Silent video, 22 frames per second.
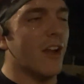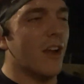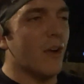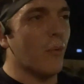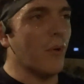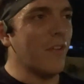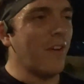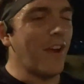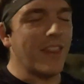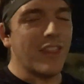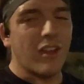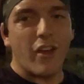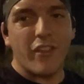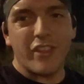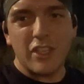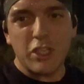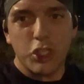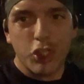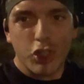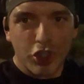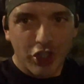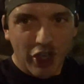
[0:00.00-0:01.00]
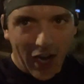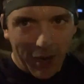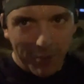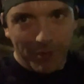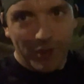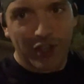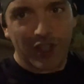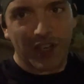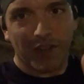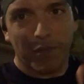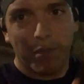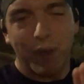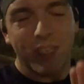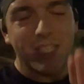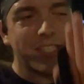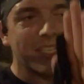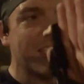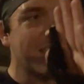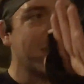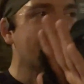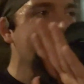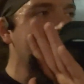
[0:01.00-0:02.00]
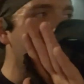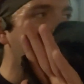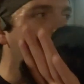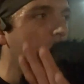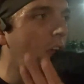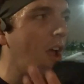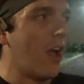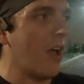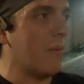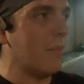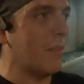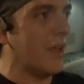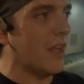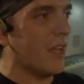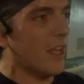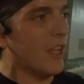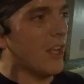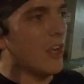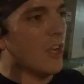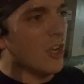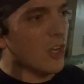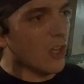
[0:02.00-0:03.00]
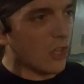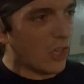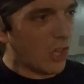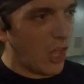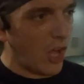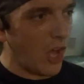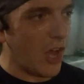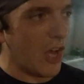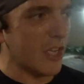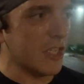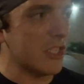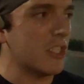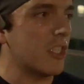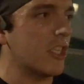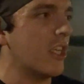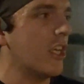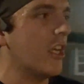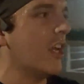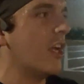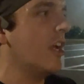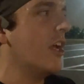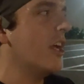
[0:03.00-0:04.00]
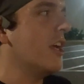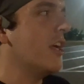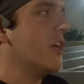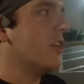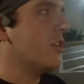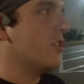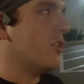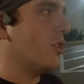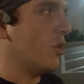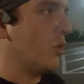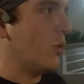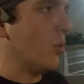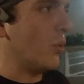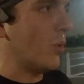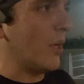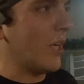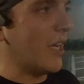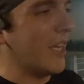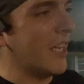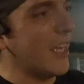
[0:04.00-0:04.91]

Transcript: we've had all these chapters of busyness, from loss to